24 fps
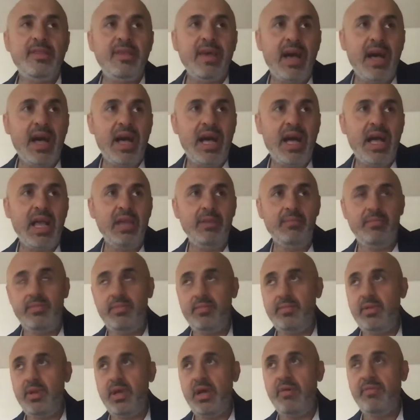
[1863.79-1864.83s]

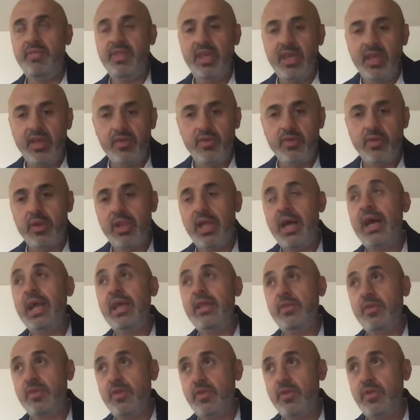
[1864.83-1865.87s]
time of the
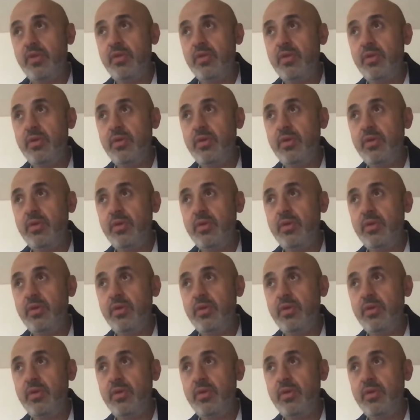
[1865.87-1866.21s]
Israelites